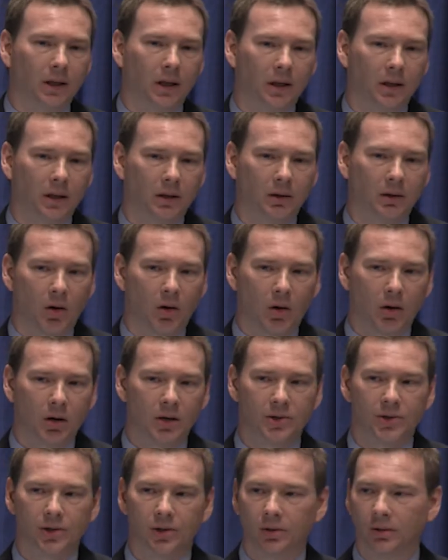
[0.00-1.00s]
uh,
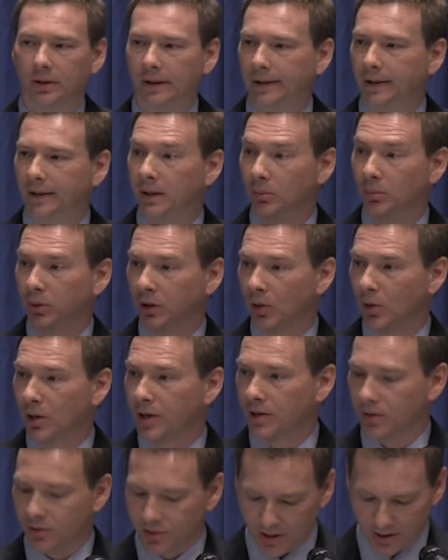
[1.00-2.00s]
large uh,
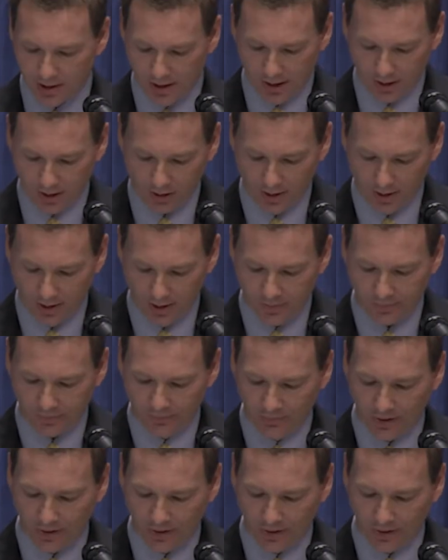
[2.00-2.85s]
employers in the area